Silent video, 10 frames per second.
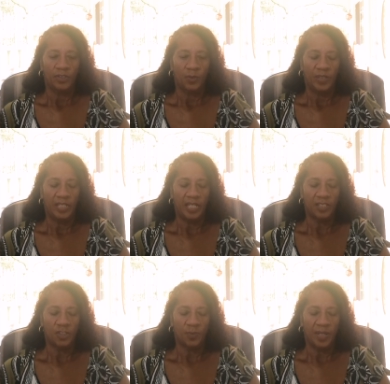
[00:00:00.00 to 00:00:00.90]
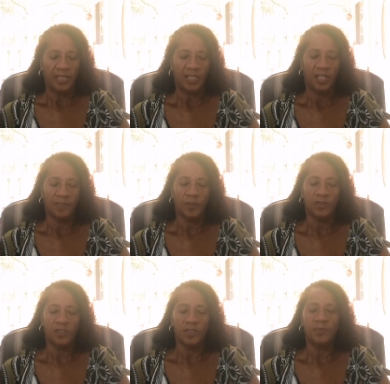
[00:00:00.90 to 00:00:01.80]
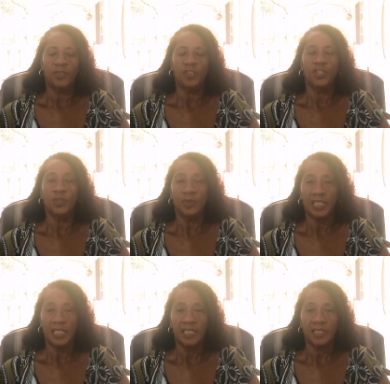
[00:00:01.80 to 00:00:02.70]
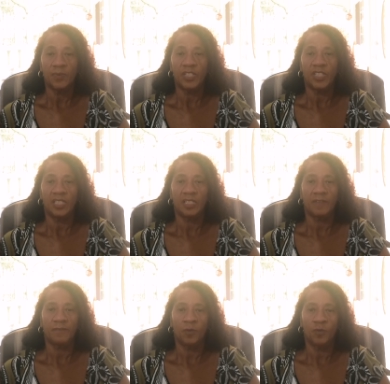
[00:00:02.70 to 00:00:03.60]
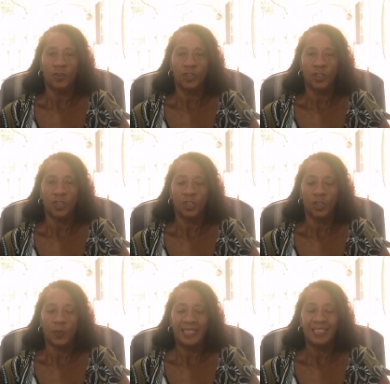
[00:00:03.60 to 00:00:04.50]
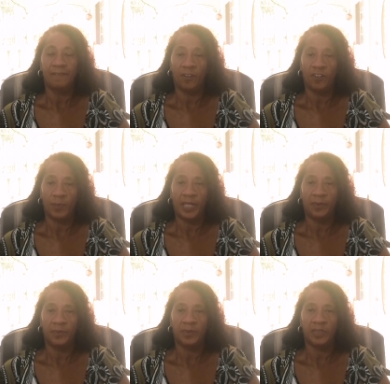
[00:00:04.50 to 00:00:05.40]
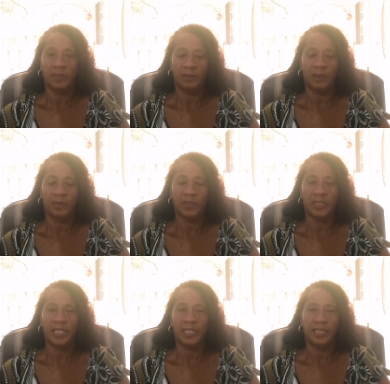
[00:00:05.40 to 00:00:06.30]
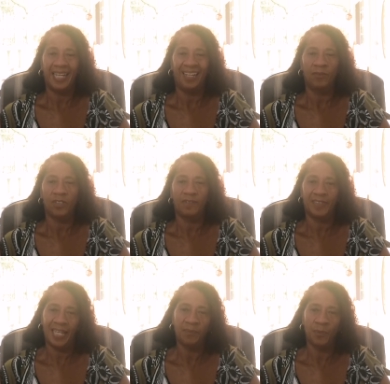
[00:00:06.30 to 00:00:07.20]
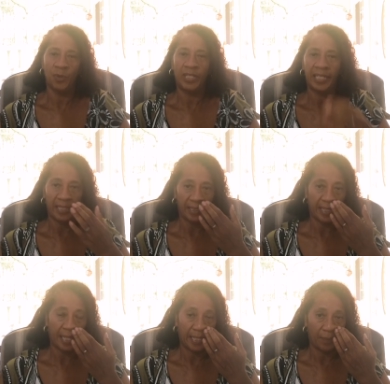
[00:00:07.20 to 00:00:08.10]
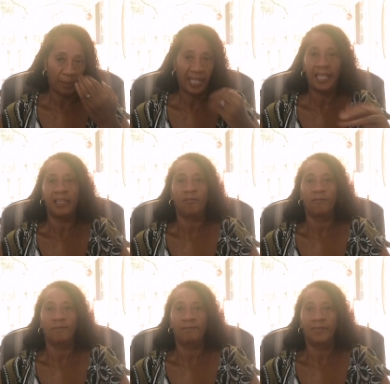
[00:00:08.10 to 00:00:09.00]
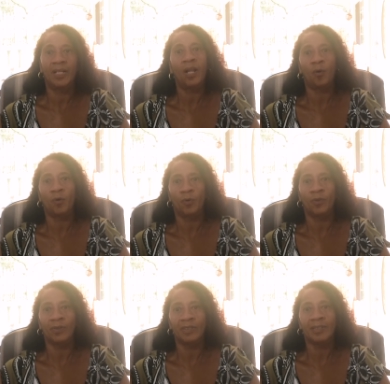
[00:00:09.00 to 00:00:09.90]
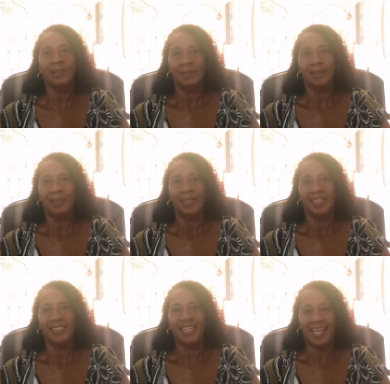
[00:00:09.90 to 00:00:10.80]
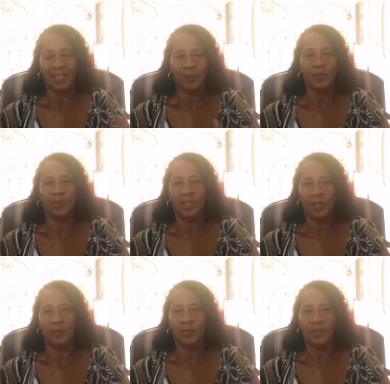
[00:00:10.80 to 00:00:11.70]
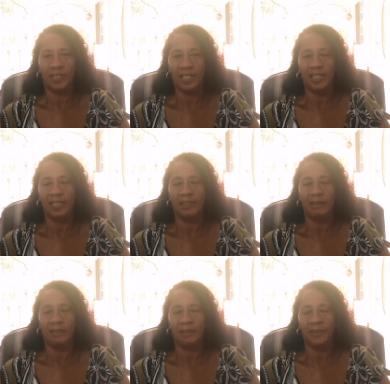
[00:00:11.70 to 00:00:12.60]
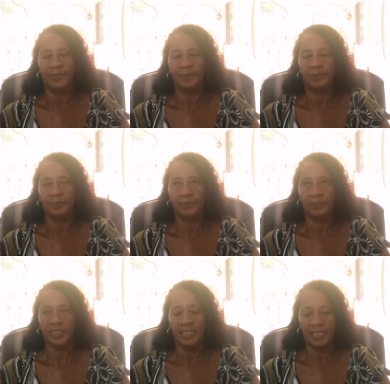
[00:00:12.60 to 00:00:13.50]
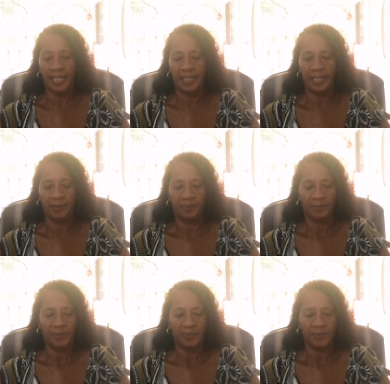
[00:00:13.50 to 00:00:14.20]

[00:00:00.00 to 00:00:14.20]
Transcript: So when you get to Jamaica, you have customs duties, which is £425. And like I said, out of that money, they pay the locals to help unload the container.